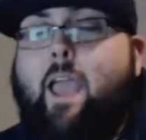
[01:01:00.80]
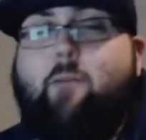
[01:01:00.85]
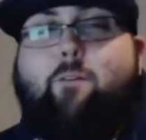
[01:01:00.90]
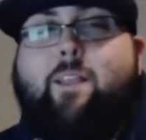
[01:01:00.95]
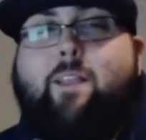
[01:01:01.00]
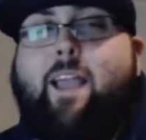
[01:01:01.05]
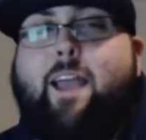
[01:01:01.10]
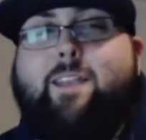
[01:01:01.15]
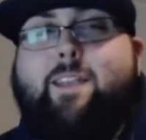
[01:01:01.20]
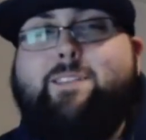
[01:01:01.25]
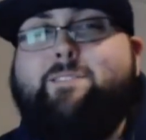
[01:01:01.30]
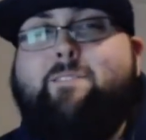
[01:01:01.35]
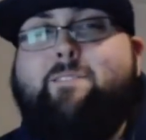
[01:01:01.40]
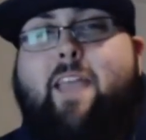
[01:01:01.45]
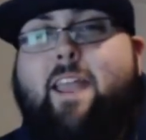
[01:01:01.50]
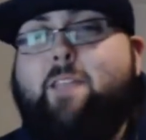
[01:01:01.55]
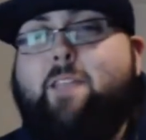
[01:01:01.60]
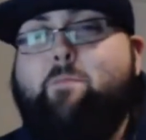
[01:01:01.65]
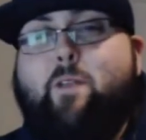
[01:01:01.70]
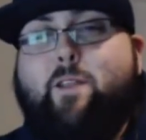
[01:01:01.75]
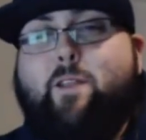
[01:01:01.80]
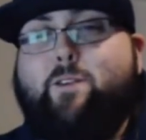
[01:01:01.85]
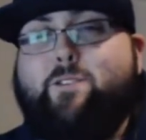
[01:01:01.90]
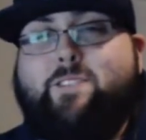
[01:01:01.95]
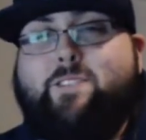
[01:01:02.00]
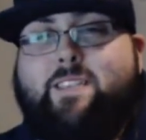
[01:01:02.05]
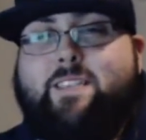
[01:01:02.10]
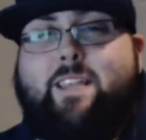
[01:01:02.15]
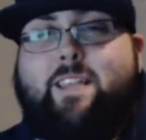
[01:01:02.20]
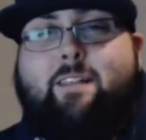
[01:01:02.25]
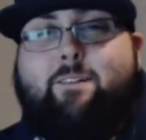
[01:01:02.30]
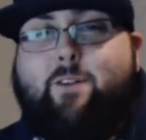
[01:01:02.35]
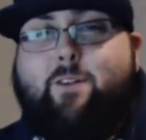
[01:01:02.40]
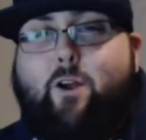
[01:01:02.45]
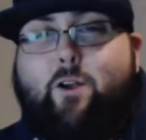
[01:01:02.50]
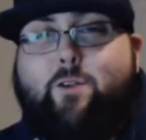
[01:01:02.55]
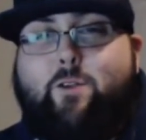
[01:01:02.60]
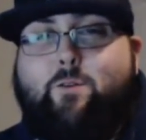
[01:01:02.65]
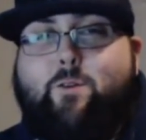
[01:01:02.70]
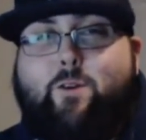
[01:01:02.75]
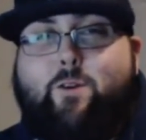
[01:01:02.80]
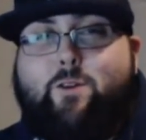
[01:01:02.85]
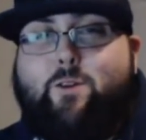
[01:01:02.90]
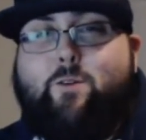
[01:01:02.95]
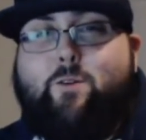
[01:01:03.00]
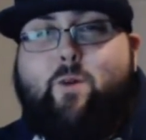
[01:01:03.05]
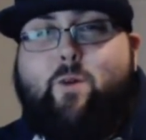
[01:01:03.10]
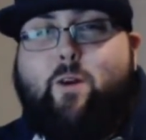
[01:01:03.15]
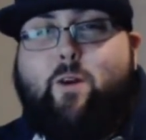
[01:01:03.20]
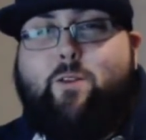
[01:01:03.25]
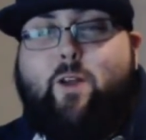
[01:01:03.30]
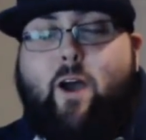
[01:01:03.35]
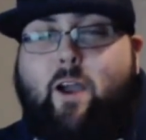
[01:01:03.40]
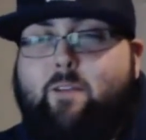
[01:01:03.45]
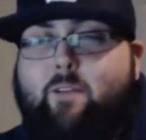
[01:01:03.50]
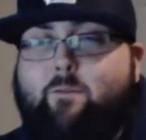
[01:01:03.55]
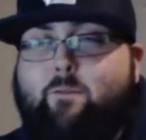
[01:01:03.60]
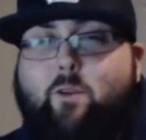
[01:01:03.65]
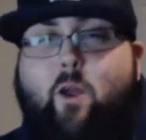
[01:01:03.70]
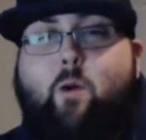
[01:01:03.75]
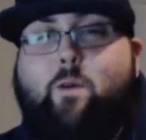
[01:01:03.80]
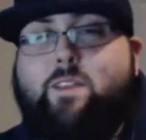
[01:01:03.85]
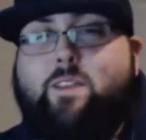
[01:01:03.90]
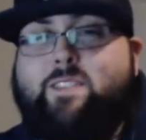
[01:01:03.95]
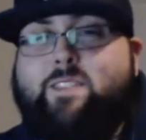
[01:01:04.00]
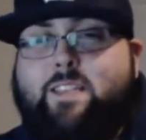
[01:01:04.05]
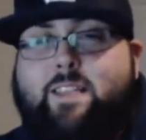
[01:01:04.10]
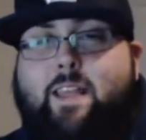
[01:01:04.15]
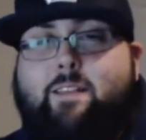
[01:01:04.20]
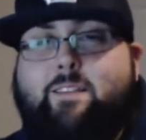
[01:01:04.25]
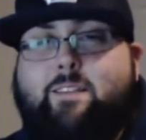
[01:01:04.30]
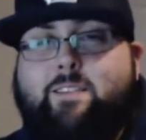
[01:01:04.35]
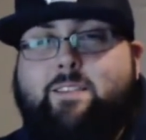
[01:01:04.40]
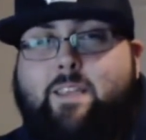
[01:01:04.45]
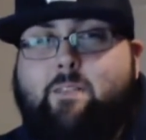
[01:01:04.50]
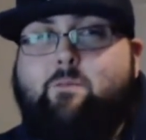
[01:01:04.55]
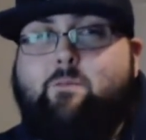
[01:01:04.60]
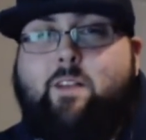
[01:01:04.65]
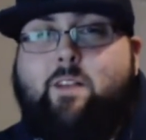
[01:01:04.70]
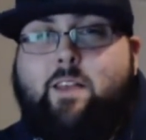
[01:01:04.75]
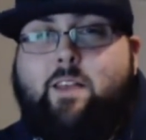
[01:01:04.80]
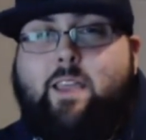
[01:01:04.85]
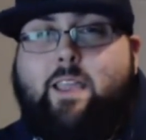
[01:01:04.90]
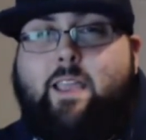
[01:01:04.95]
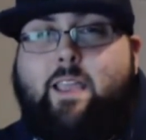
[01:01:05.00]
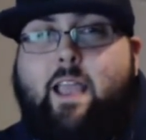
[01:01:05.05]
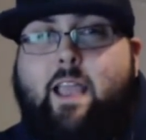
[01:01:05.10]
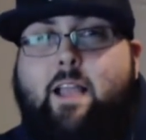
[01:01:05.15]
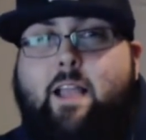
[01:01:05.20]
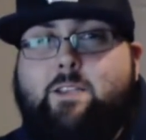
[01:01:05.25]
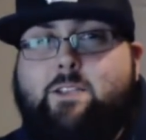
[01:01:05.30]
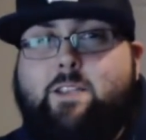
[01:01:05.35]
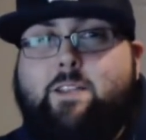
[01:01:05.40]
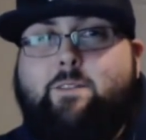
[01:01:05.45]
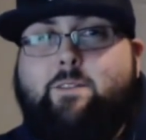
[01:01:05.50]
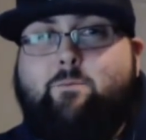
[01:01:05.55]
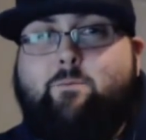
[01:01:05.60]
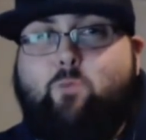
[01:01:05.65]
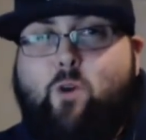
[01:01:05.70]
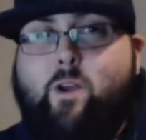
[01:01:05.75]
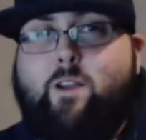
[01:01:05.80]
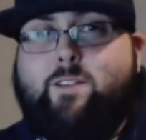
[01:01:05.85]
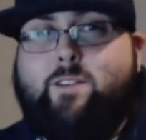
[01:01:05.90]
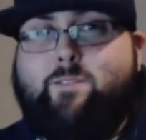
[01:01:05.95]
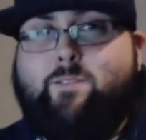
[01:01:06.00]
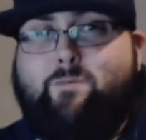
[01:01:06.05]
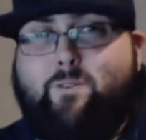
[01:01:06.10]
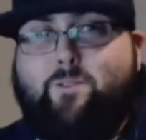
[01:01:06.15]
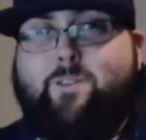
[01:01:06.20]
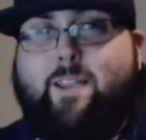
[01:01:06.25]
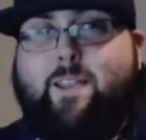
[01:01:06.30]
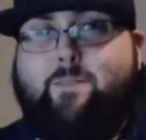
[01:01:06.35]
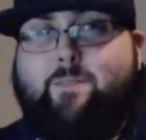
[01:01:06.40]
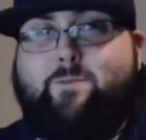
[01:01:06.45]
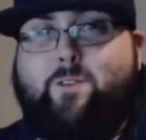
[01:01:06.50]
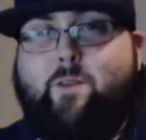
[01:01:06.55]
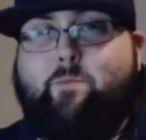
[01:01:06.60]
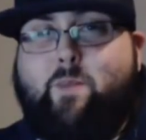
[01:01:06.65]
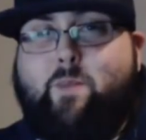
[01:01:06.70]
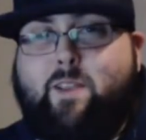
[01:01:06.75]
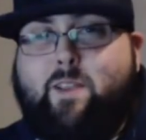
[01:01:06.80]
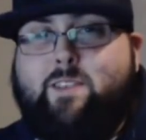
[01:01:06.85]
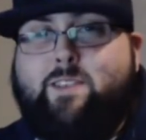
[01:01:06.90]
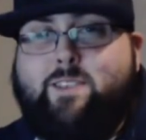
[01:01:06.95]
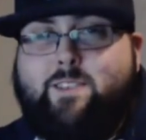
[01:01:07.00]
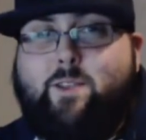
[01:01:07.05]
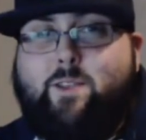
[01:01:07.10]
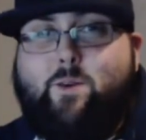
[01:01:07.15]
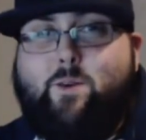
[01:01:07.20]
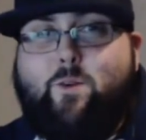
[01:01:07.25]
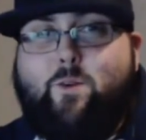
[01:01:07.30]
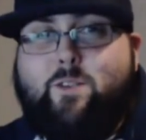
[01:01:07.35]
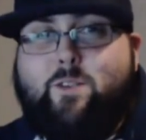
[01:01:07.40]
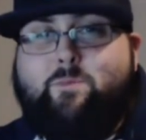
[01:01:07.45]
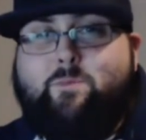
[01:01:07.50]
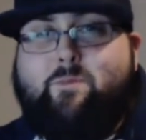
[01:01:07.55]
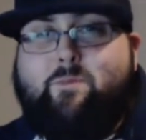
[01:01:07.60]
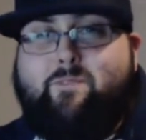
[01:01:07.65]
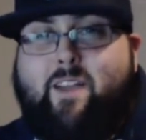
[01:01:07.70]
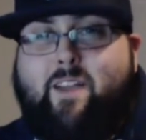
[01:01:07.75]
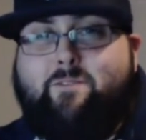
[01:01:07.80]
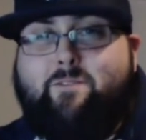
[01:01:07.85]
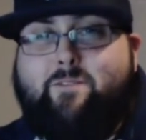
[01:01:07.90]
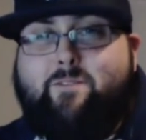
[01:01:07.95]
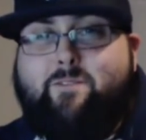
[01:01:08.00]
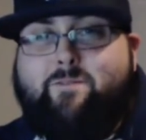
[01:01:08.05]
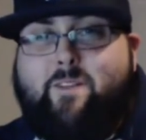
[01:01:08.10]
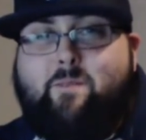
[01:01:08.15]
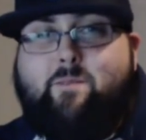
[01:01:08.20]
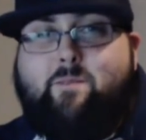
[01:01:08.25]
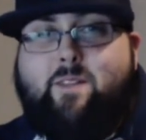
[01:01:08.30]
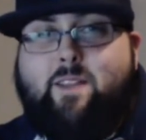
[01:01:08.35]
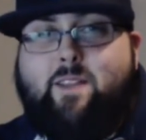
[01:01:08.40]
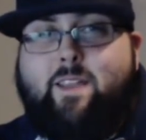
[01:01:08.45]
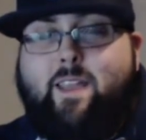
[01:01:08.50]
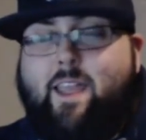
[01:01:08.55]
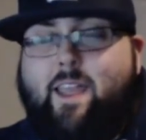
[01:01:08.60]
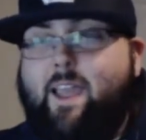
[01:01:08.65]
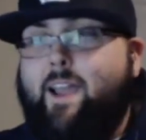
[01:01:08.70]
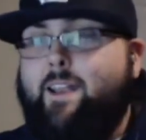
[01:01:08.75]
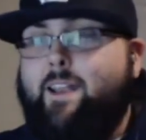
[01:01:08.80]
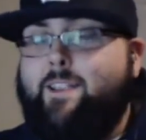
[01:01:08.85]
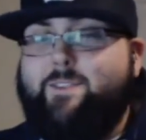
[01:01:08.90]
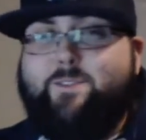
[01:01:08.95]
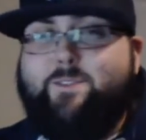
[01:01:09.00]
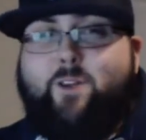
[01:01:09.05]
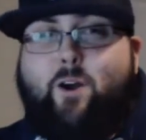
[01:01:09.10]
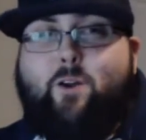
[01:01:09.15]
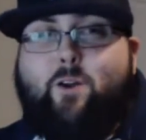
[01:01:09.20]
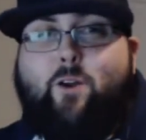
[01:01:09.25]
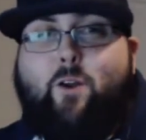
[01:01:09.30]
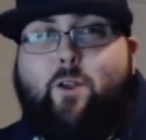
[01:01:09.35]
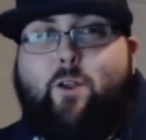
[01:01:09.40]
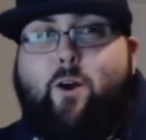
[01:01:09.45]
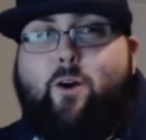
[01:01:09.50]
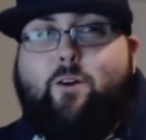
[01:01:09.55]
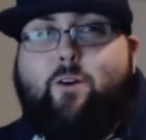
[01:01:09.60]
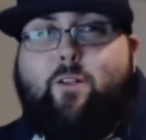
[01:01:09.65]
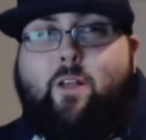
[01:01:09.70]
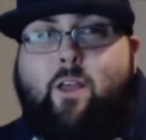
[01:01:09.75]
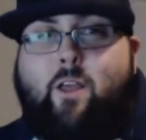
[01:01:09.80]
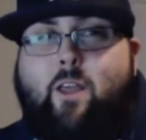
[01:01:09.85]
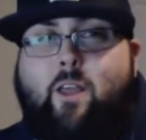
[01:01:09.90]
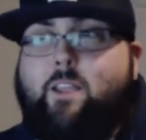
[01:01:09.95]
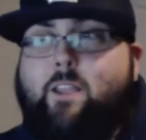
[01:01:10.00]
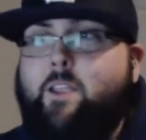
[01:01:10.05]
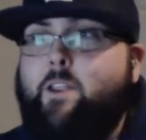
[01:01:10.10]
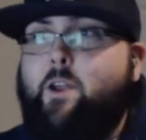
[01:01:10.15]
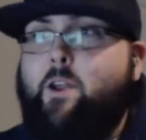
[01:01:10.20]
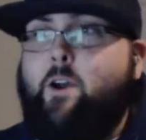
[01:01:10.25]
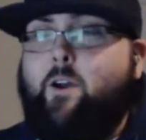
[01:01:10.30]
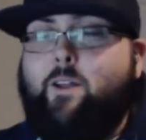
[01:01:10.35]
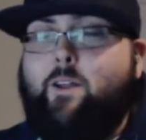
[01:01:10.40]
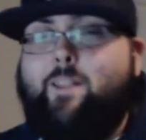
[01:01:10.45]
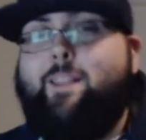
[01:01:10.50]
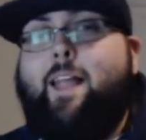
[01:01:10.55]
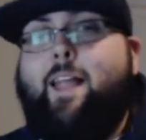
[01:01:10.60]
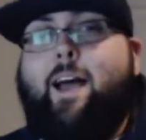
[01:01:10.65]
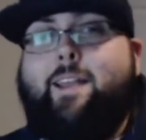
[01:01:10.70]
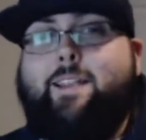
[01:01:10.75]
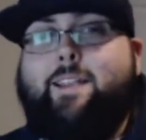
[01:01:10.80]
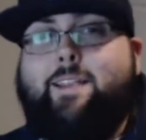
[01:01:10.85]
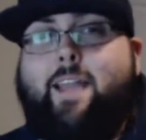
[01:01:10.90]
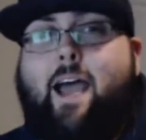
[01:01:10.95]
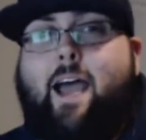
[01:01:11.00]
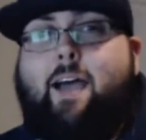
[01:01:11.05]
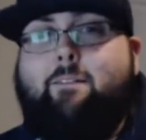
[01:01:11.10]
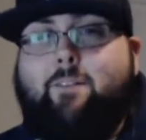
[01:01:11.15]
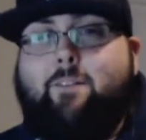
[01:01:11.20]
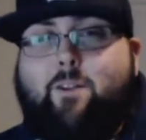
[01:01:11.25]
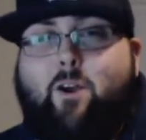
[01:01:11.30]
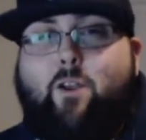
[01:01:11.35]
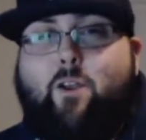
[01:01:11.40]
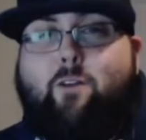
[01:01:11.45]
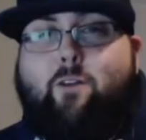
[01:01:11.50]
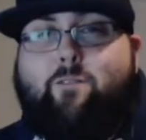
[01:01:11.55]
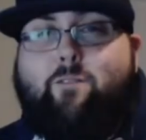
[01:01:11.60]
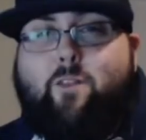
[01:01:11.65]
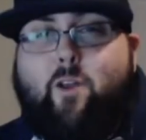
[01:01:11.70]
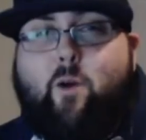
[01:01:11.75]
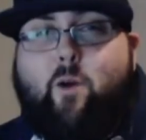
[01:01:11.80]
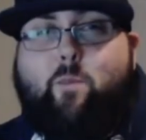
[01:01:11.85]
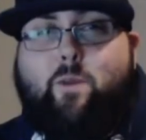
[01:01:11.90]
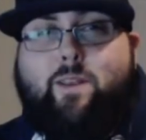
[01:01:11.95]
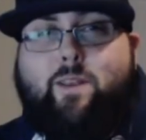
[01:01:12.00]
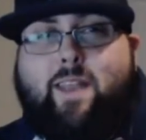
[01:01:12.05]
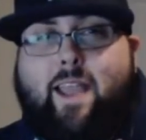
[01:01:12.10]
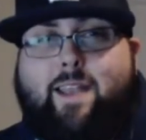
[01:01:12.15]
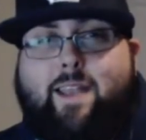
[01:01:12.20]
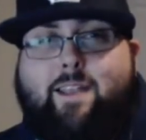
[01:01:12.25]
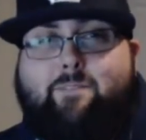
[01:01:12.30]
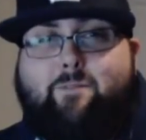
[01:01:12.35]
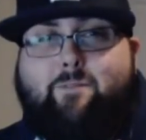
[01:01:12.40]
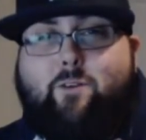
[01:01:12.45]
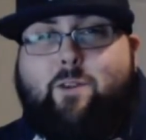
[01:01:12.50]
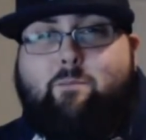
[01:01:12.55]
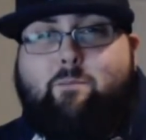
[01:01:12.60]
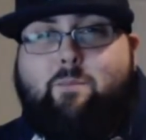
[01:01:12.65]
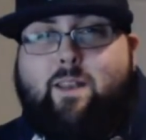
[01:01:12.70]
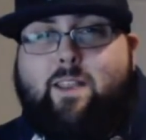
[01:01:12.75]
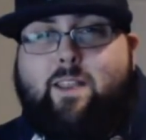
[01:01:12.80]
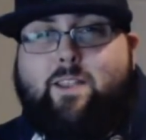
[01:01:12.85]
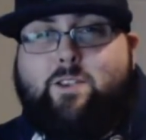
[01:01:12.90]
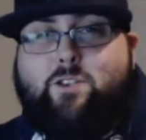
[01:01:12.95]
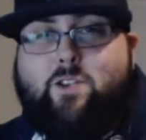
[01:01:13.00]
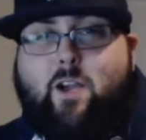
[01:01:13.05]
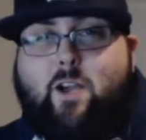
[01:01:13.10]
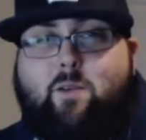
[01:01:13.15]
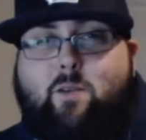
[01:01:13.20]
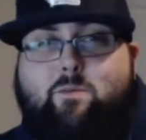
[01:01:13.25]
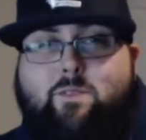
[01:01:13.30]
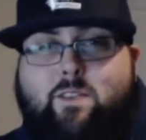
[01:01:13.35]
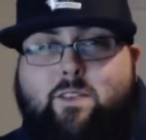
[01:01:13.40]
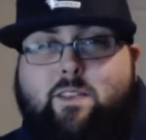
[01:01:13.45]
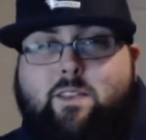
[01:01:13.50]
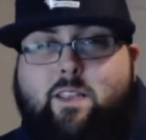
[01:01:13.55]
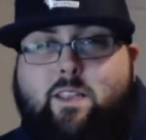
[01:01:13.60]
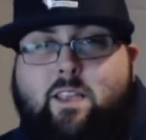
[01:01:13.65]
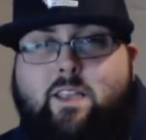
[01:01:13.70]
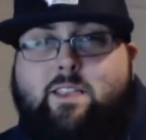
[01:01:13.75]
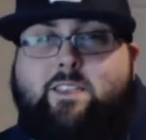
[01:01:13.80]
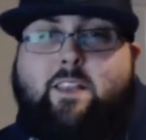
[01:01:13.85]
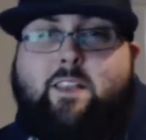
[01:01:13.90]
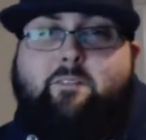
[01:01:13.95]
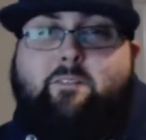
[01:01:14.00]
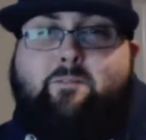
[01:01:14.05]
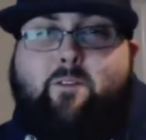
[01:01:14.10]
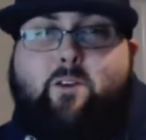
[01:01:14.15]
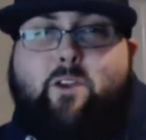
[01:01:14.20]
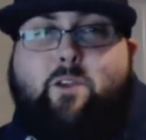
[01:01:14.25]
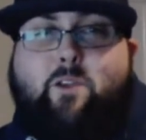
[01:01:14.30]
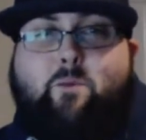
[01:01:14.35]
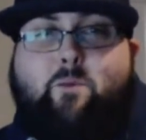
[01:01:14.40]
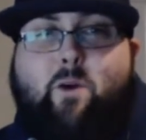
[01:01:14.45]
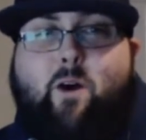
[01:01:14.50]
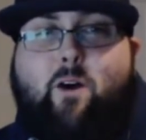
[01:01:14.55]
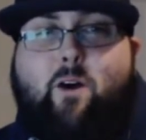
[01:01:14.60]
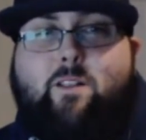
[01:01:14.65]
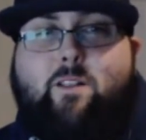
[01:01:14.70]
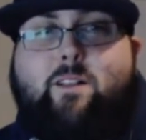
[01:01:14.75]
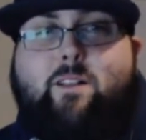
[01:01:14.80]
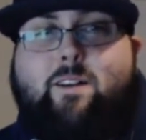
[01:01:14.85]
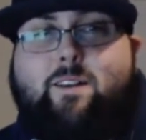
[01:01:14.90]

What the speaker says: regardless of anybody could sit there and call you a cunt and whatnot, I would always sit there and say, well, he actually works a full-time job because he still wants to provide for his family, and he's not gone all, la-di-da and gone off and opened 90 fucking million shops and said, fuck you all.